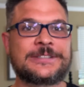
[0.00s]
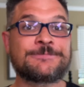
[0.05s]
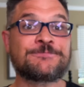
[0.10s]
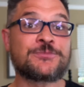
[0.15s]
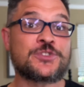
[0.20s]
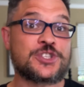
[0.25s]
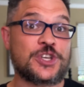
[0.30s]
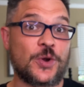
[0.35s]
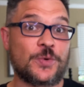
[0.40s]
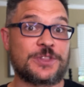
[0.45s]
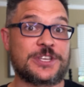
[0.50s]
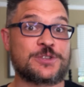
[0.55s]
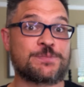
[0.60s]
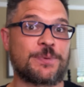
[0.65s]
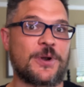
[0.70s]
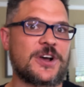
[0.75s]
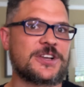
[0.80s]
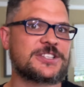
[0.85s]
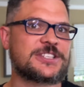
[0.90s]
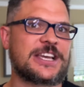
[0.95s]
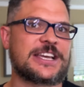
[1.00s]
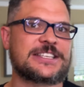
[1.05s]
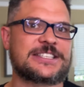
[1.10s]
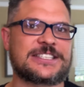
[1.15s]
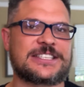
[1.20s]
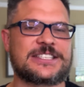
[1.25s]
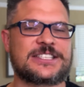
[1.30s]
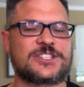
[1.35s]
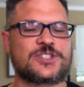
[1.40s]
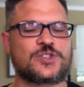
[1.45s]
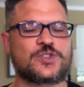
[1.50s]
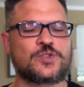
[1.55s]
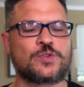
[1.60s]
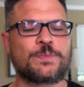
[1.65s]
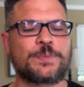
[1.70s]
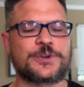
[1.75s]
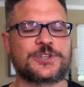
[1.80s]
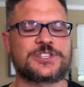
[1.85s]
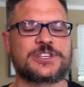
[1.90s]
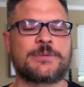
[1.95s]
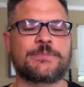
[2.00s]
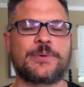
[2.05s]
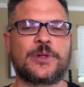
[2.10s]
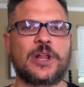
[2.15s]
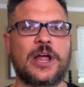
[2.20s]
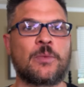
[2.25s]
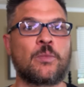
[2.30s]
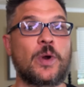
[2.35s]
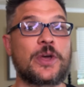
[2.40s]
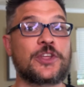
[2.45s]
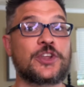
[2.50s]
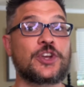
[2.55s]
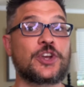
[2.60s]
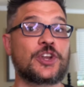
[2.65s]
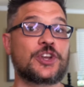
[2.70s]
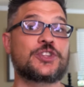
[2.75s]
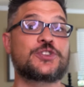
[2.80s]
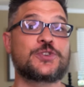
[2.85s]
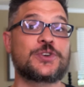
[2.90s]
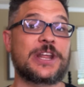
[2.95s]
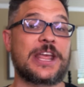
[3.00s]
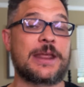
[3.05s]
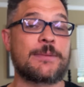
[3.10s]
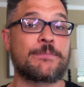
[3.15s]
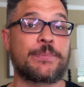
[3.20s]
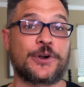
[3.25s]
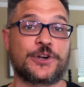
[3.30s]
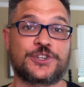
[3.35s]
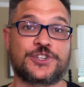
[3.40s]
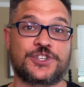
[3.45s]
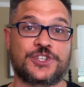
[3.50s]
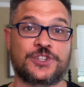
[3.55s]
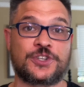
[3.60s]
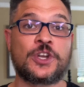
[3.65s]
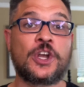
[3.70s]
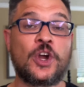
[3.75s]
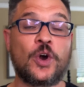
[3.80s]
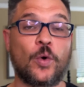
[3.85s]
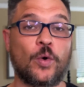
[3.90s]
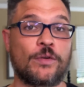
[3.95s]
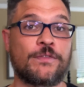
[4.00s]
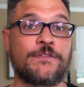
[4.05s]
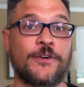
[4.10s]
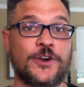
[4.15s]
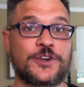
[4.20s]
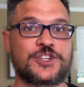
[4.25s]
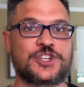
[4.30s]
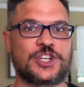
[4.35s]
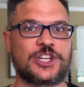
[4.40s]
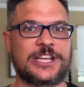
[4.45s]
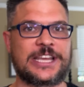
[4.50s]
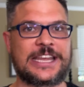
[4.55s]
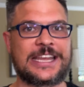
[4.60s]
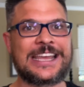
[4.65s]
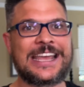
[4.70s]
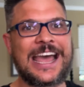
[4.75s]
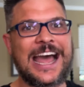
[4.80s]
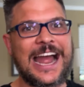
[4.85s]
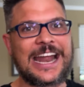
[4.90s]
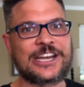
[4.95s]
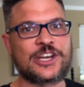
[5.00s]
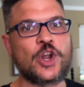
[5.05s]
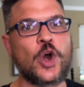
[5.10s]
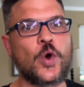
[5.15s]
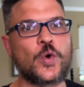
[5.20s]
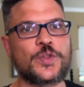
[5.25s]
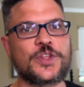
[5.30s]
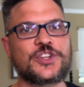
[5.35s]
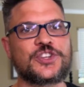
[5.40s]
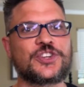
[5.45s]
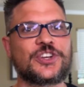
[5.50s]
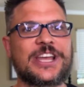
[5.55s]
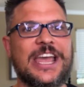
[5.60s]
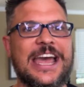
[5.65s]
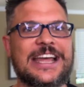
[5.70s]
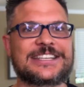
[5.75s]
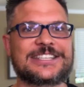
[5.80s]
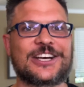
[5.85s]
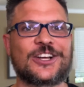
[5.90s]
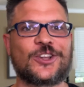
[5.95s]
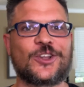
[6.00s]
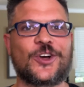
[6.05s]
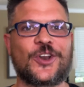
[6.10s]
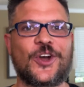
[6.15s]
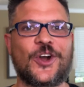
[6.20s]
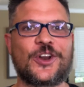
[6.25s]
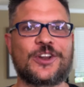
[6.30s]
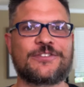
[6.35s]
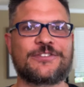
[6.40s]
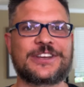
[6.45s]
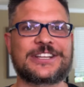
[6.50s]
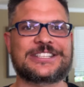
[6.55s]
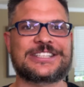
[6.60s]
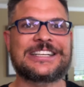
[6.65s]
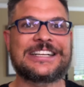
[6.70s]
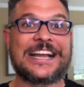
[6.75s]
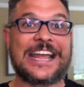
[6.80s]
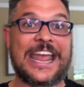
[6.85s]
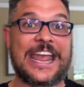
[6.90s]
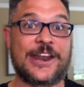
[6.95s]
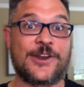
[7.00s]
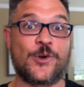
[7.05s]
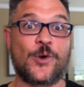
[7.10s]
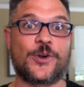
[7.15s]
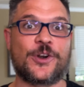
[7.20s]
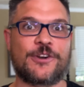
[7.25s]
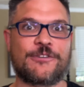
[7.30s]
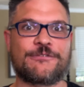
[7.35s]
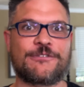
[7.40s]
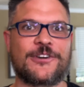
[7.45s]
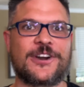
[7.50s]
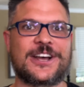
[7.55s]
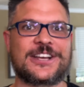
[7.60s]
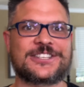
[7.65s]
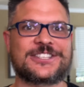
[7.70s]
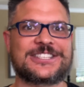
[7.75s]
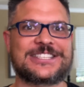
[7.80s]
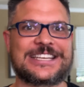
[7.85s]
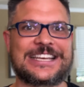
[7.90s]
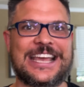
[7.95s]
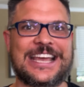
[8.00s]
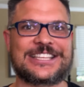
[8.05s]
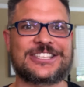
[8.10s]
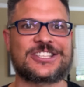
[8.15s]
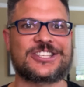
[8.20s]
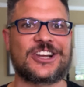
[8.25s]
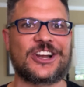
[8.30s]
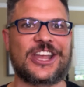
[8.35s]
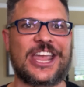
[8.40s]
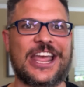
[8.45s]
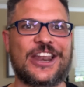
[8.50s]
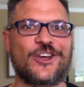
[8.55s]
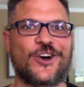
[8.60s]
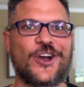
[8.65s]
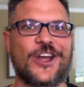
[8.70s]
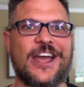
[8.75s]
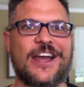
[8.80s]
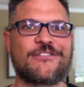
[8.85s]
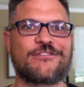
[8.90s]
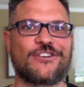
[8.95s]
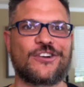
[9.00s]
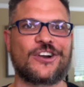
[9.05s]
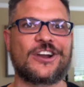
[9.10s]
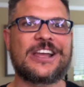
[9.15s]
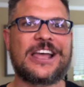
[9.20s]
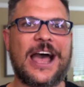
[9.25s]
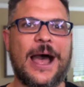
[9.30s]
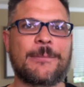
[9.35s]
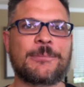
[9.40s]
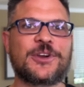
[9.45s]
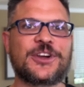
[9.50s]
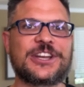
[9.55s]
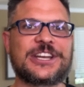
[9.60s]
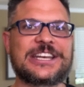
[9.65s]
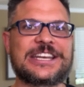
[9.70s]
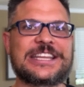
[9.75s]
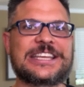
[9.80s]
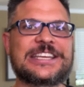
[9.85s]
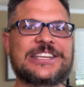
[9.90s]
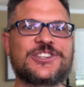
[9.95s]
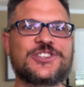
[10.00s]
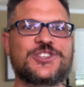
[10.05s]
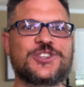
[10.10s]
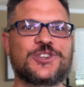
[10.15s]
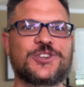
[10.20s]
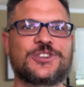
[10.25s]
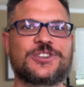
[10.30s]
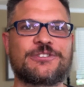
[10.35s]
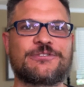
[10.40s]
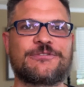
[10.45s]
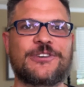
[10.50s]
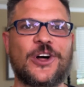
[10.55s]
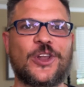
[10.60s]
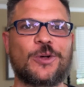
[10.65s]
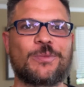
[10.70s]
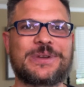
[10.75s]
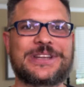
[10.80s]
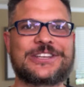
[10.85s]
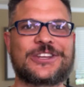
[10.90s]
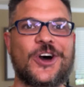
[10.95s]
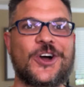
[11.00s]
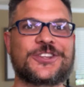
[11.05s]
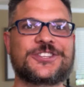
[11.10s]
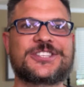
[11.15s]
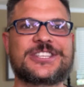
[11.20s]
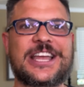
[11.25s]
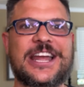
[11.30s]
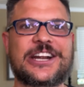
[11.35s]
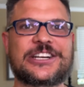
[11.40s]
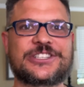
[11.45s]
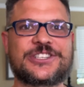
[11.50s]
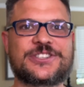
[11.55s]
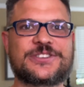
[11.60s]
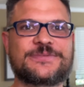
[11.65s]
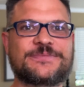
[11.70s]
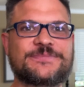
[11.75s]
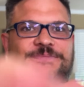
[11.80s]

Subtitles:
So this process is super simple, and whether you're going to do it in person or virtually, I know that you'll get a lot out of it. In order for us to get stuck in, however, I'm going to need you to follow me downstairs.